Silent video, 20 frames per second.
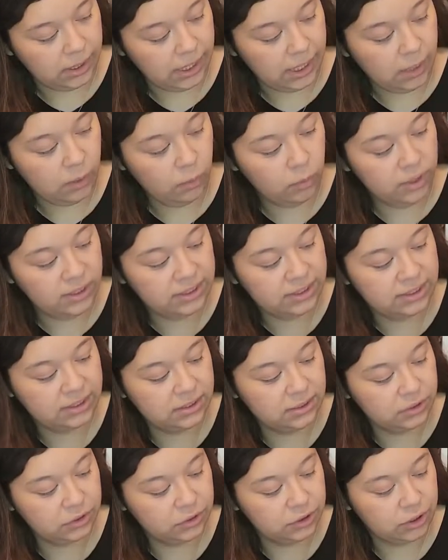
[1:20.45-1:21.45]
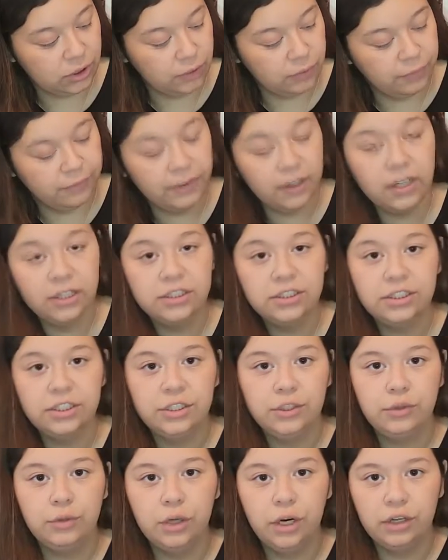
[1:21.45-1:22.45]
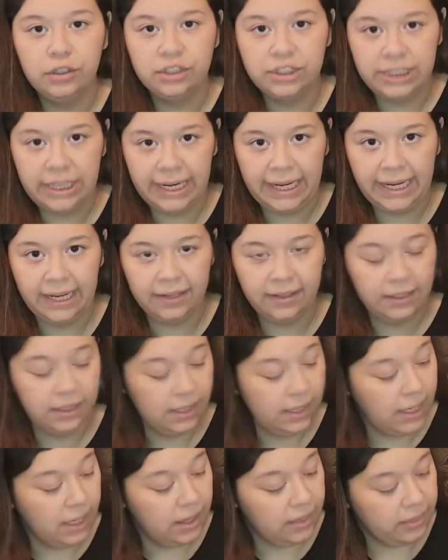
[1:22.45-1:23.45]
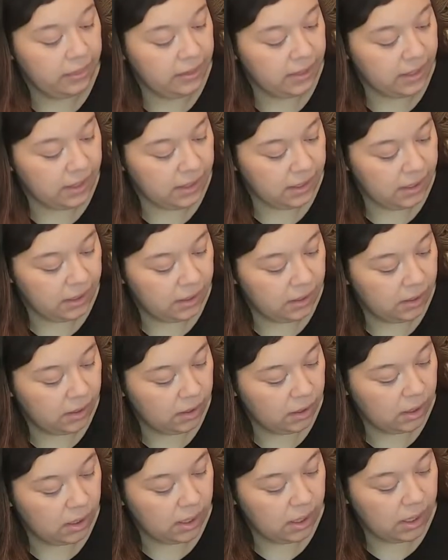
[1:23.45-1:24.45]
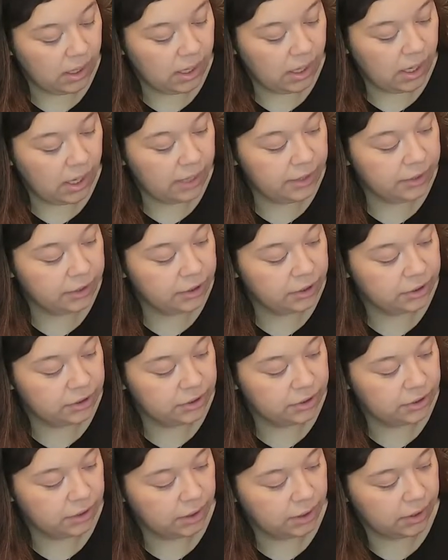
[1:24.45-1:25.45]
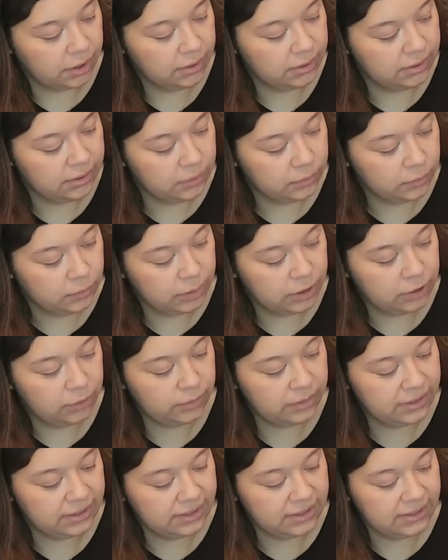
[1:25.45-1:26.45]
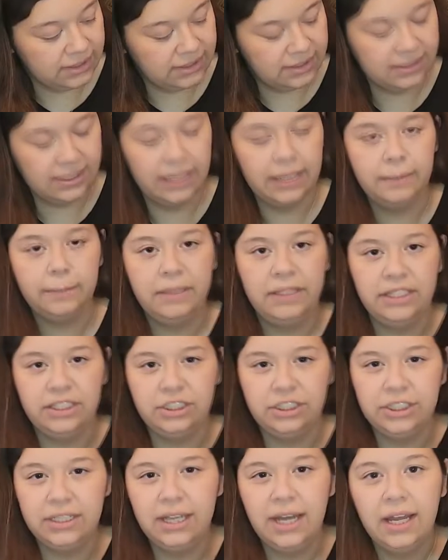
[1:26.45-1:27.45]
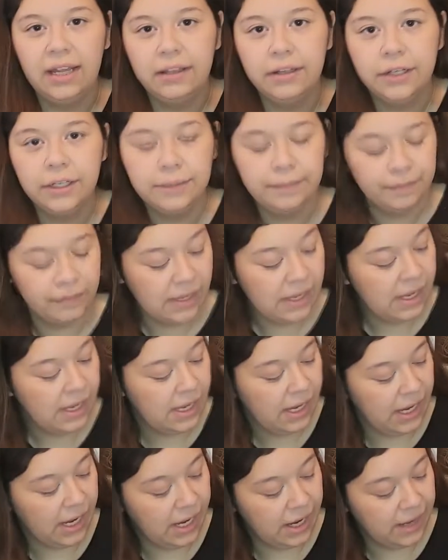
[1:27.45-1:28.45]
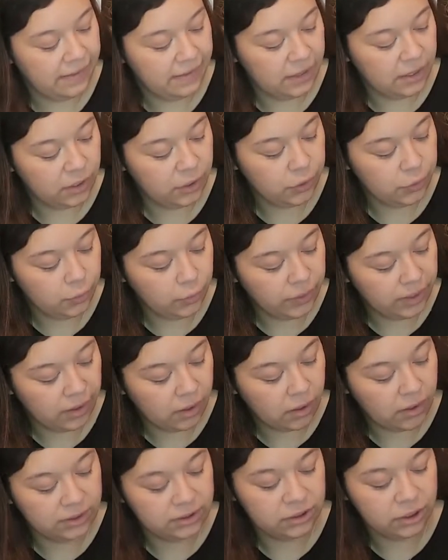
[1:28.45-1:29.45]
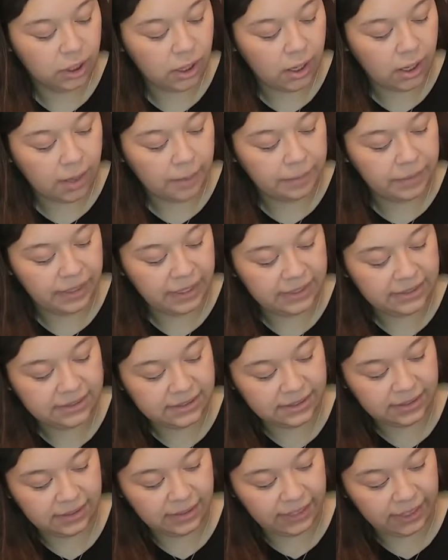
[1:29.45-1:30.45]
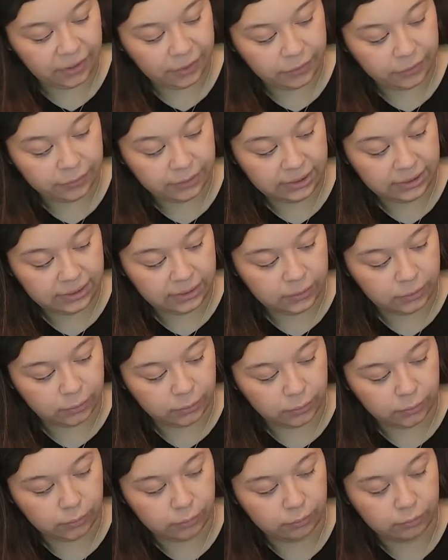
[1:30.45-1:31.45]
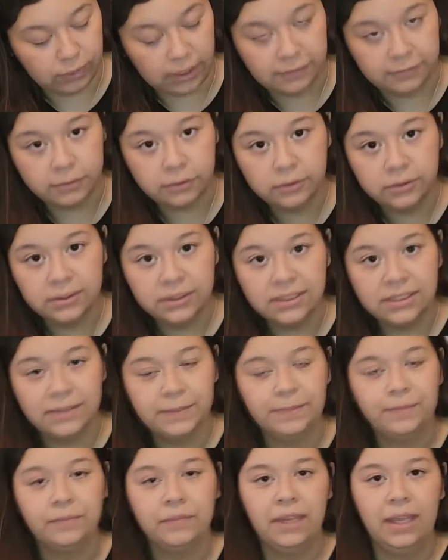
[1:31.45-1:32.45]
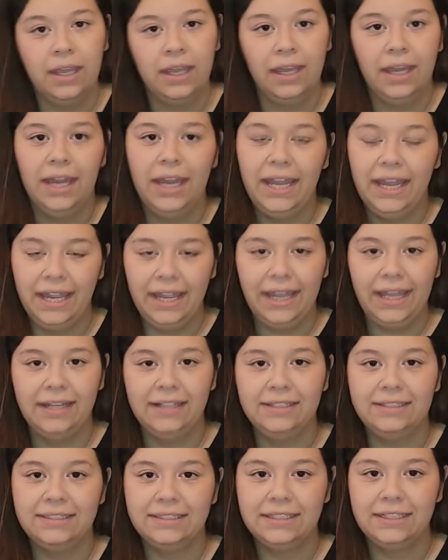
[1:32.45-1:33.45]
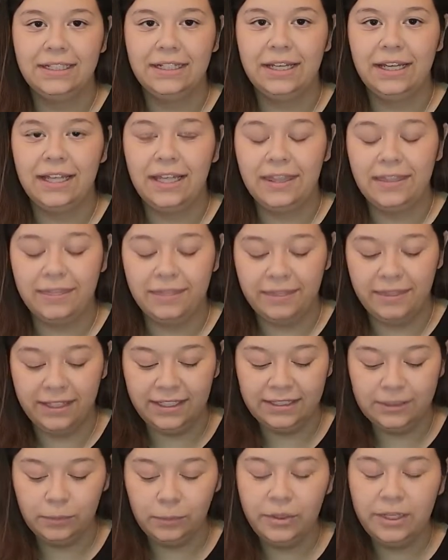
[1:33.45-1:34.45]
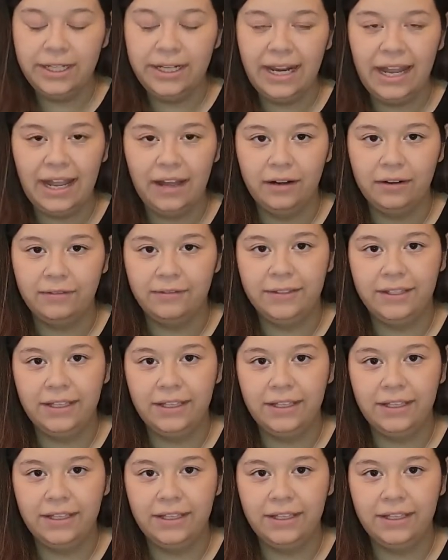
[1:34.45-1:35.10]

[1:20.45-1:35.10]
it was, so first you crocheted the underskirt, which was this like peachy color, and then you went on top and did like 3 little ruffles. And this one out of